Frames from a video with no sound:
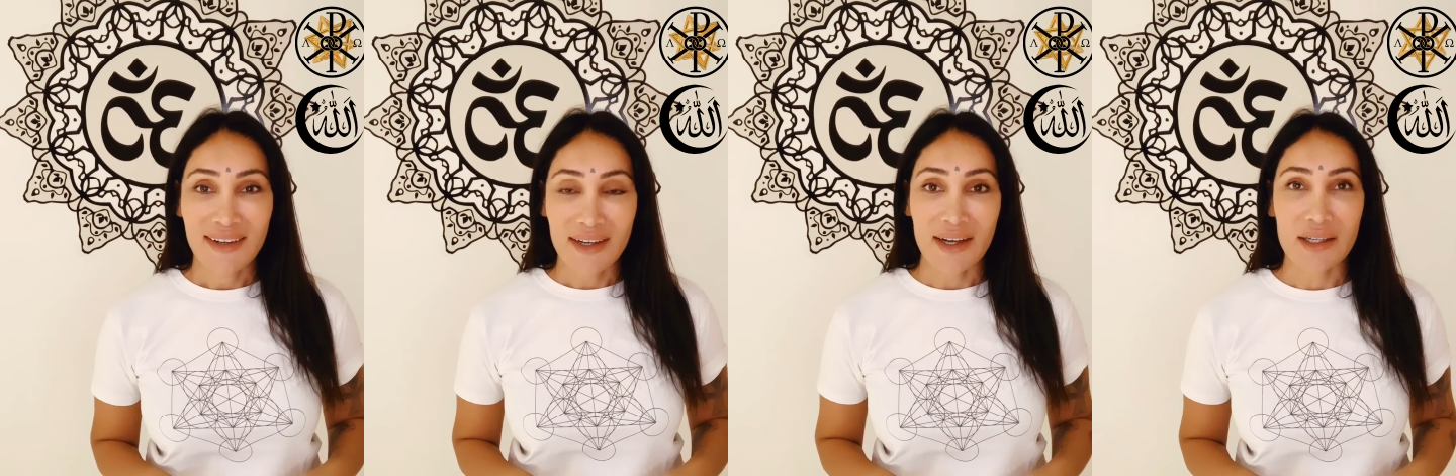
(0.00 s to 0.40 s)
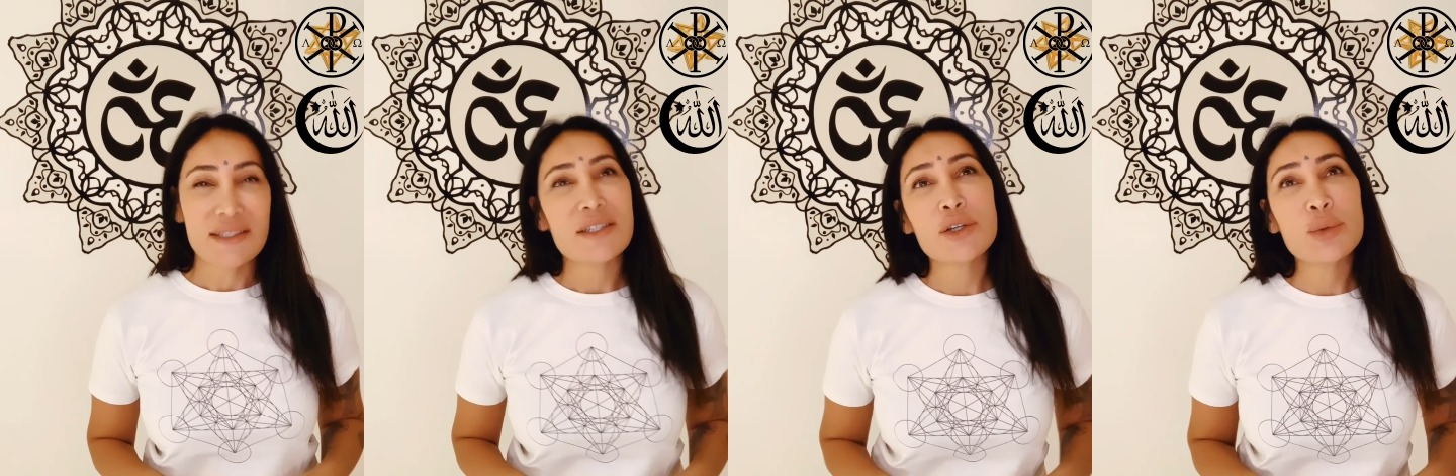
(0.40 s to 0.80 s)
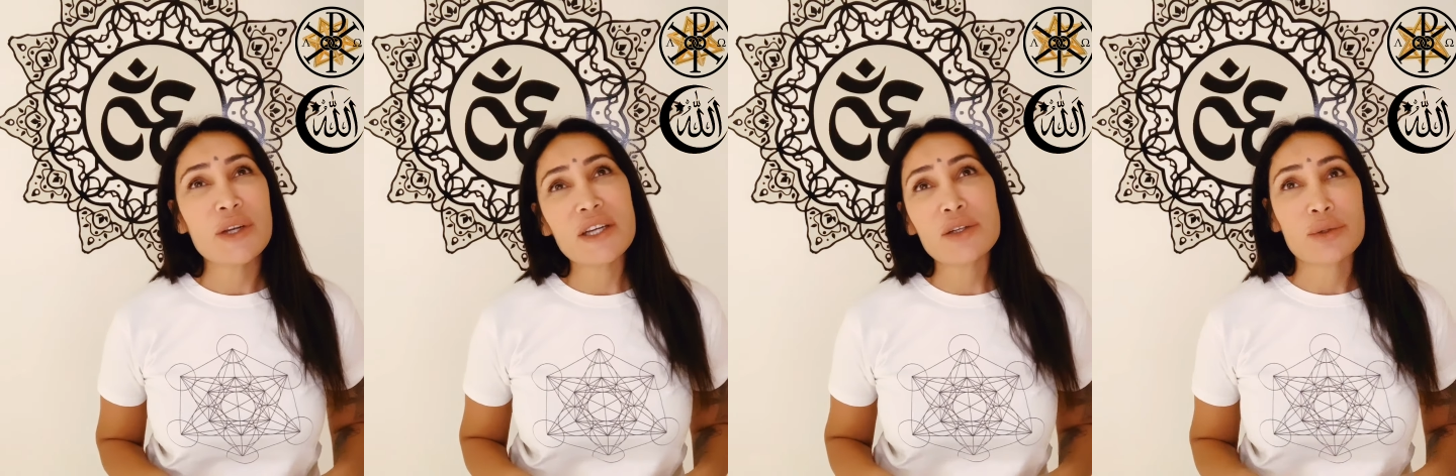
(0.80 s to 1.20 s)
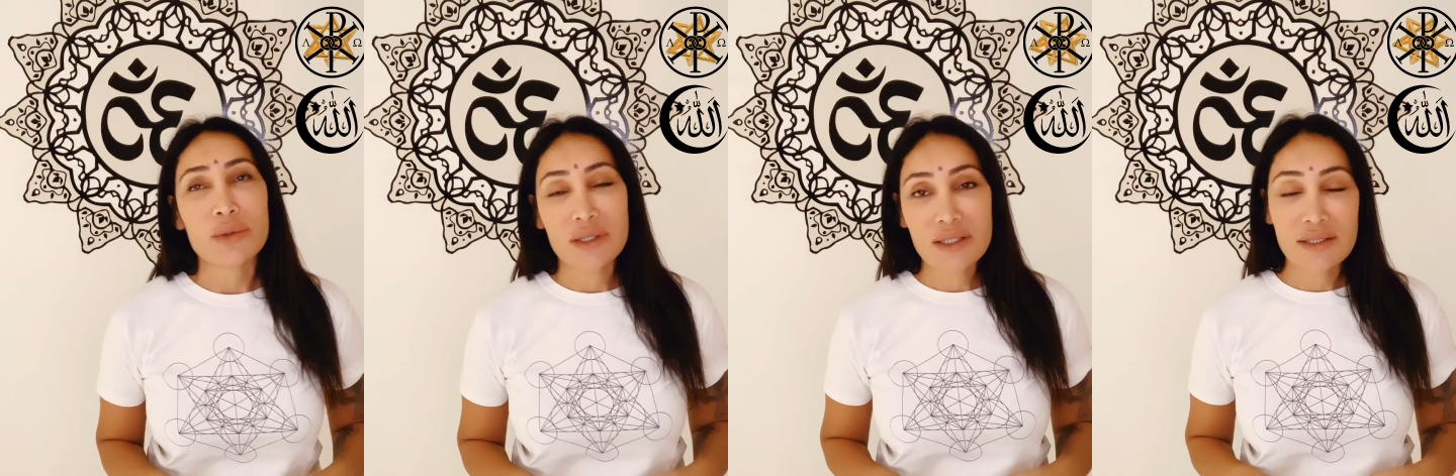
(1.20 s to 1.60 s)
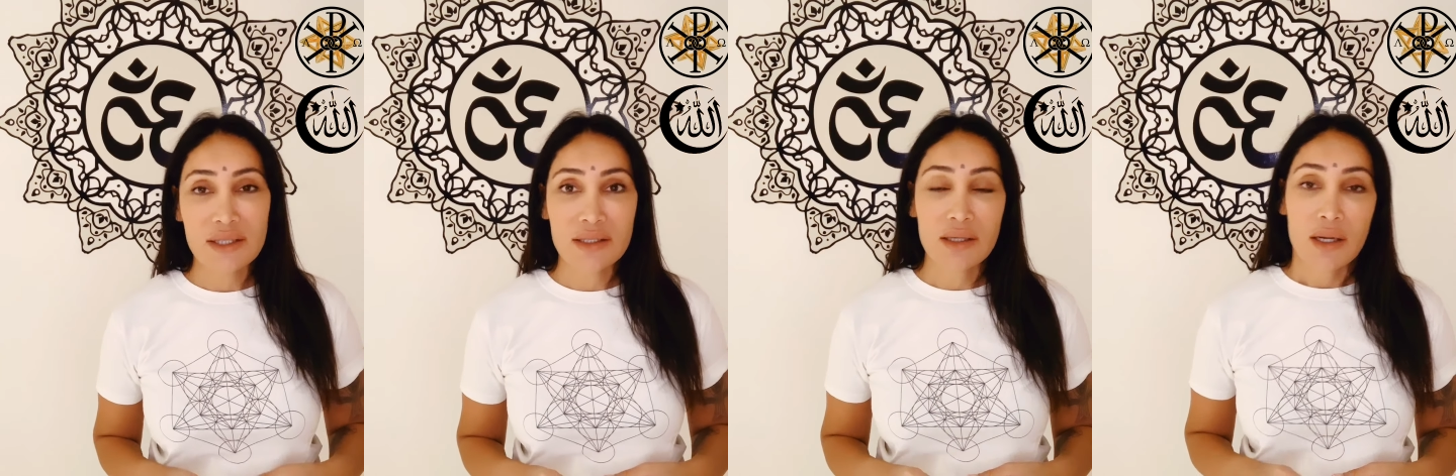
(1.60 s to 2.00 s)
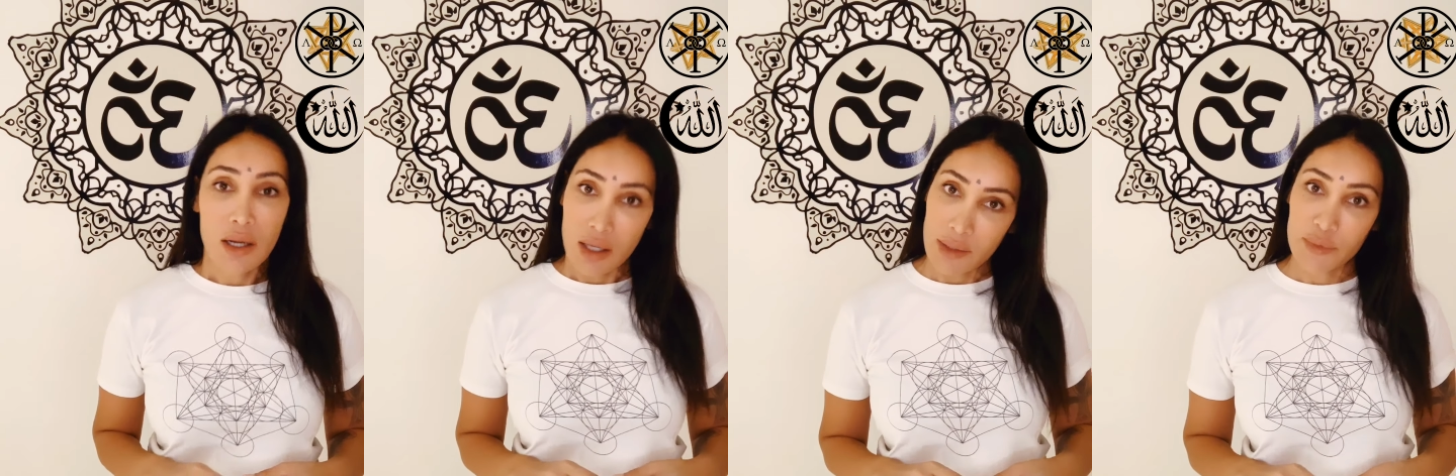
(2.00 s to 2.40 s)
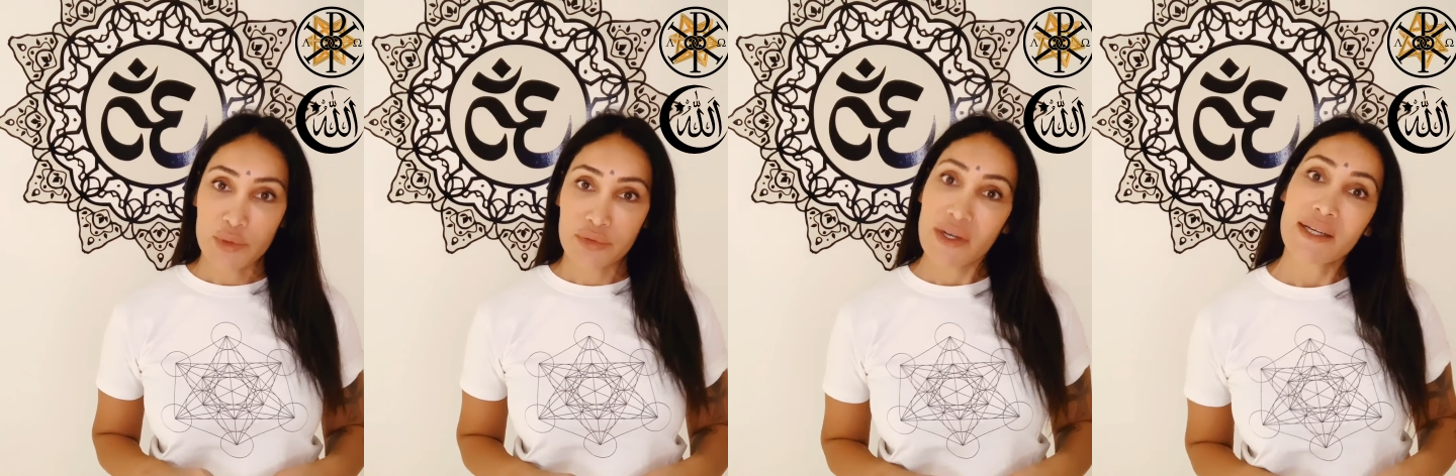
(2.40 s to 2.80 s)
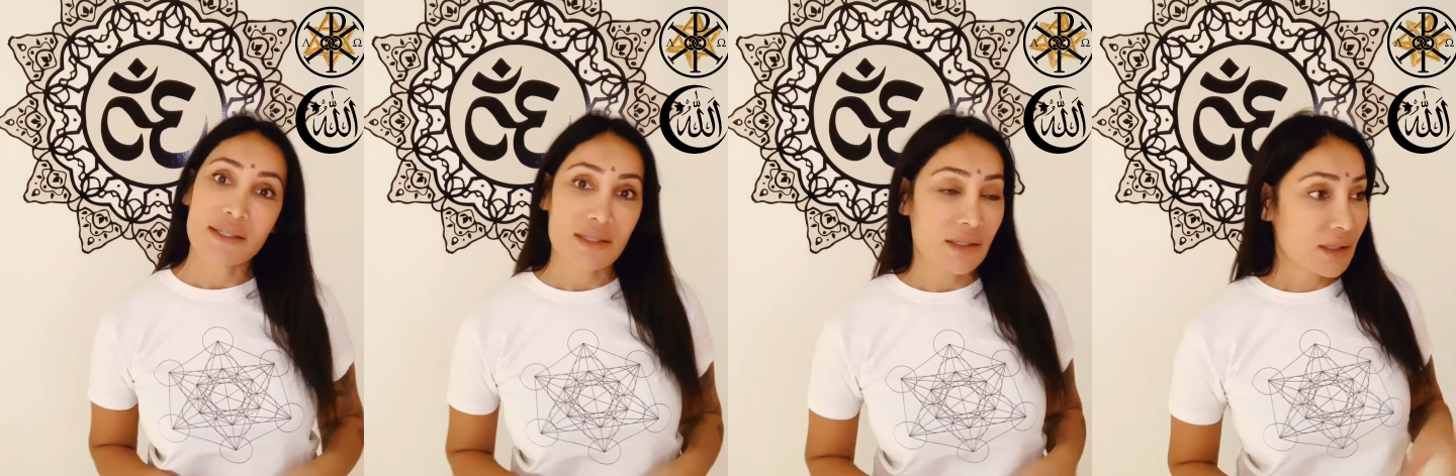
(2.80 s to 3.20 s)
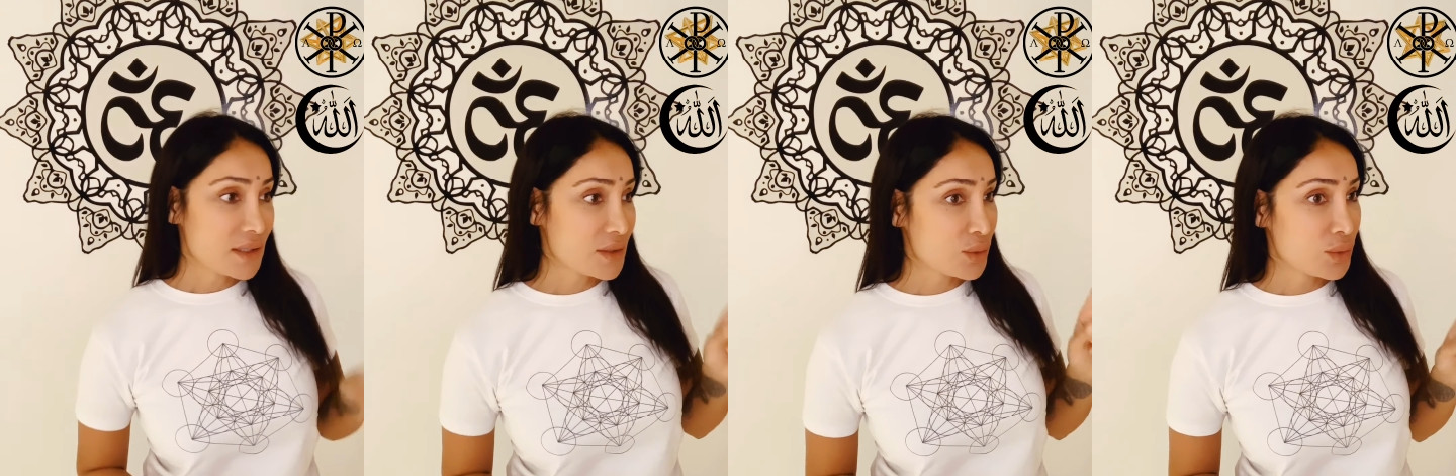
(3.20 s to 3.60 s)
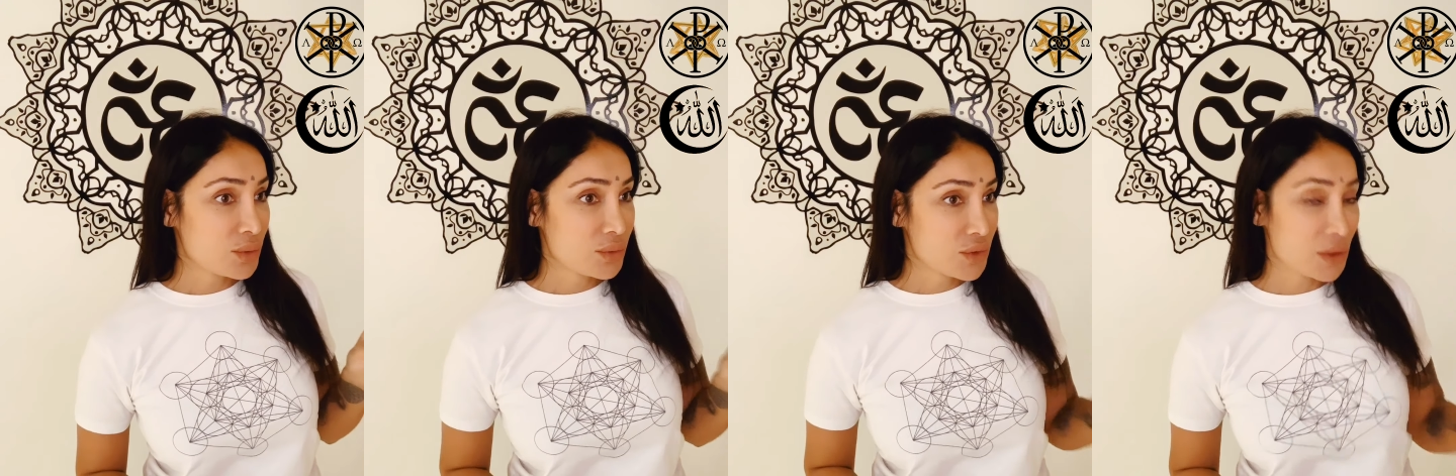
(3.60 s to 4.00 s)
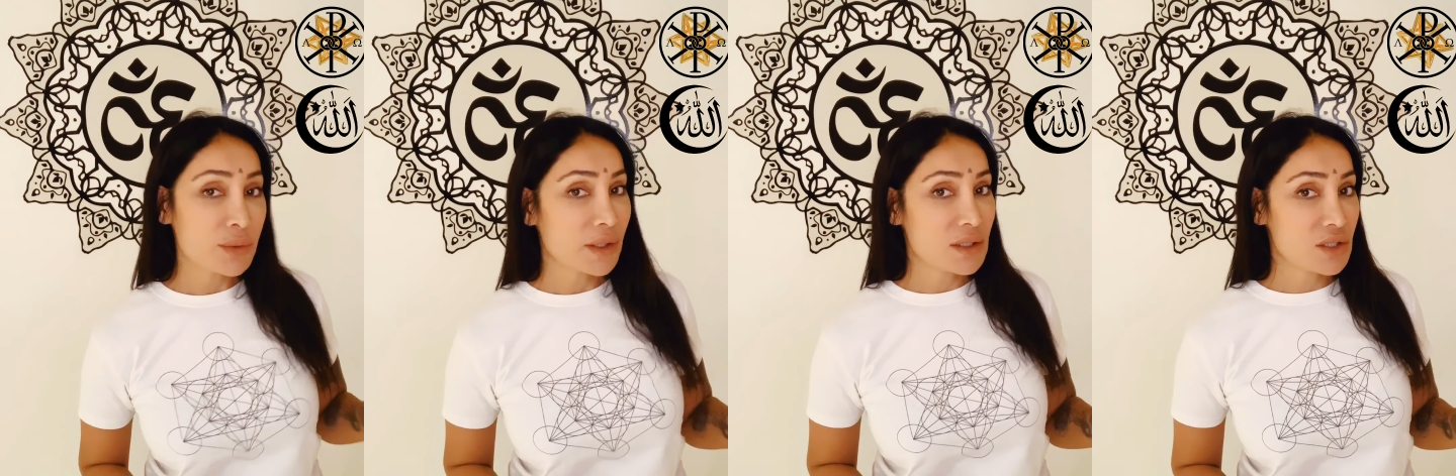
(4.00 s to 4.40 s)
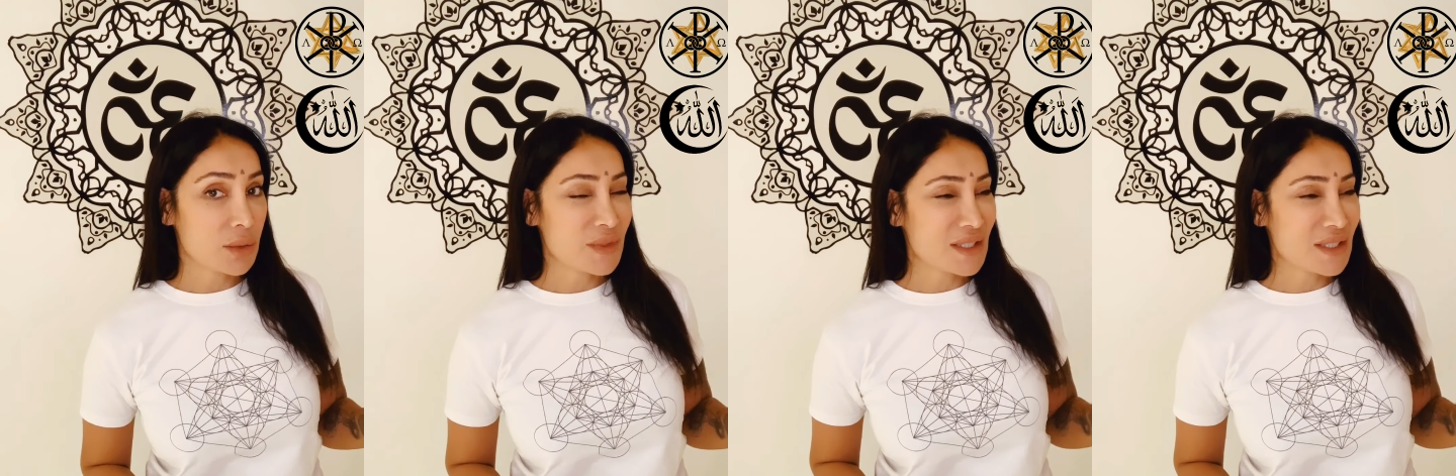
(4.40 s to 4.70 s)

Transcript: And I said, who are you? And he said, I'm your friend. And I saw 2 other shamans.